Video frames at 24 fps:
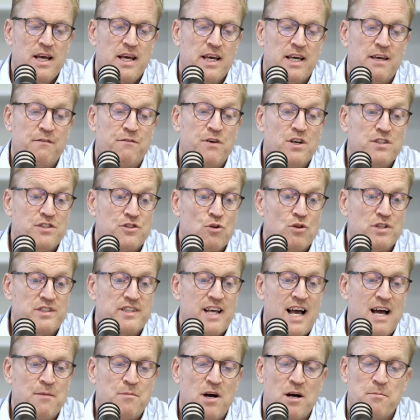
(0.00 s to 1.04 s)
He first joined
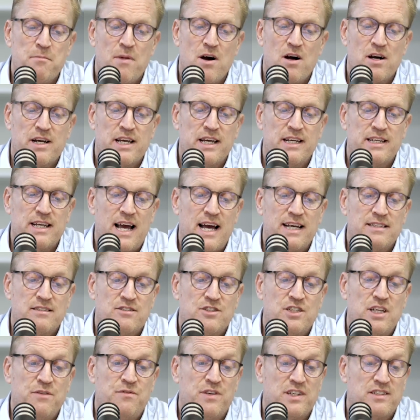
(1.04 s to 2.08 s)
Time Out Market as
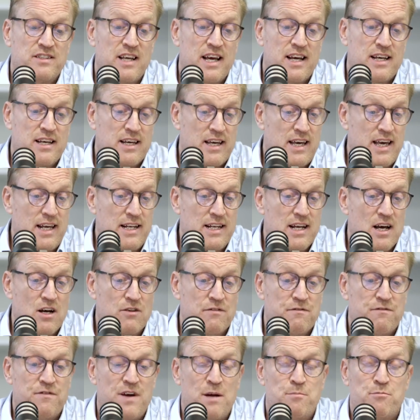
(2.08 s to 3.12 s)
chief exec in
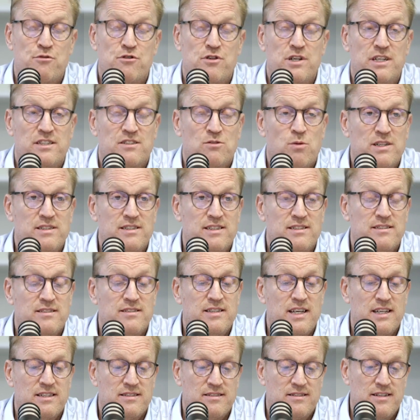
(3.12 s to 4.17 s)
February
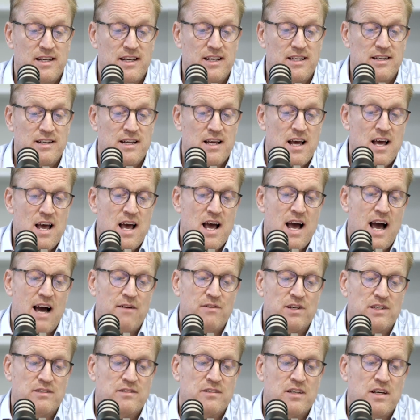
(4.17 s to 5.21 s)
2016,
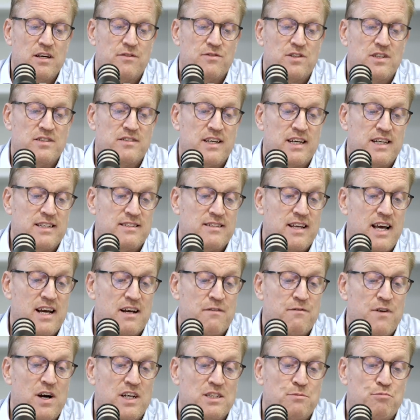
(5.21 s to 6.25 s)
having served as exec
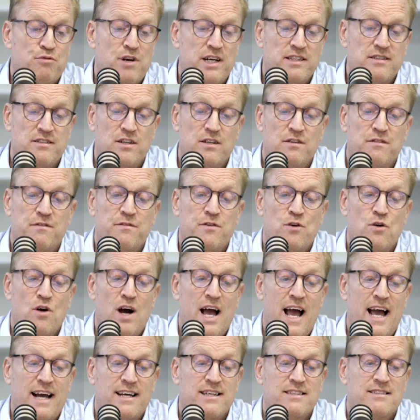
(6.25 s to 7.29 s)
vice president for
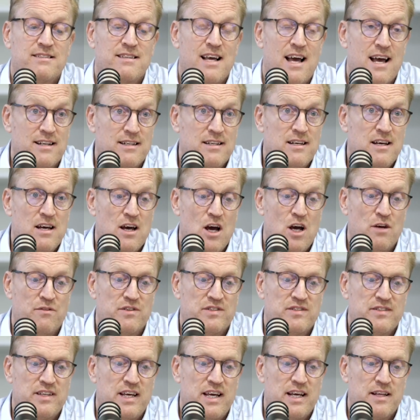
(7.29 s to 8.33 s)
Hakkasan,
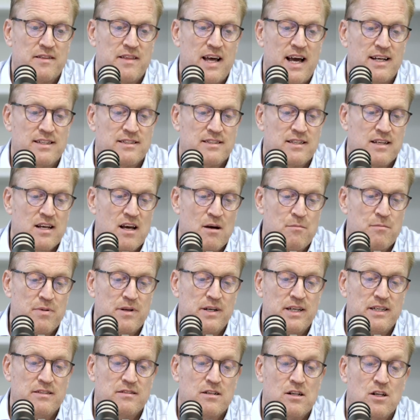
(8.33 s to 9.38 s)
overseeing that
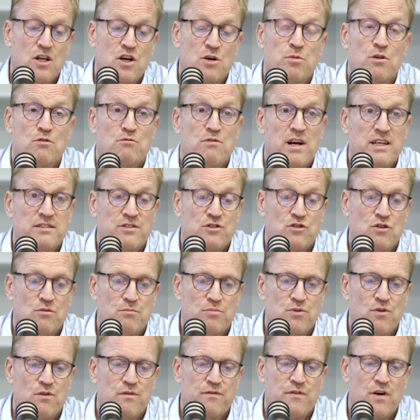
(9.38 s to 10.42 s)
company's global restaurant
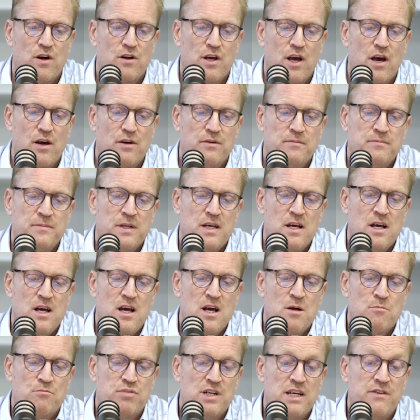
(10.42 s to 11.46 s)
portfolio.
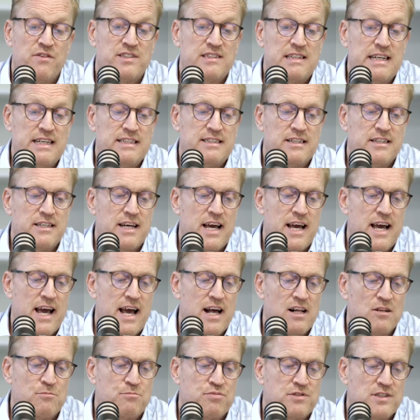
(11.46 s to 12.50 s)
Previously, Didier
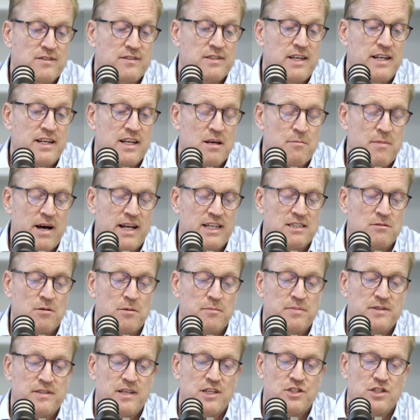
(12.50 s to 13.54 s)
held senior management
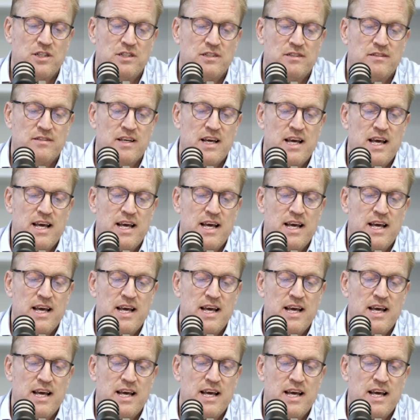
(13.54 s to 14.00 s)
positions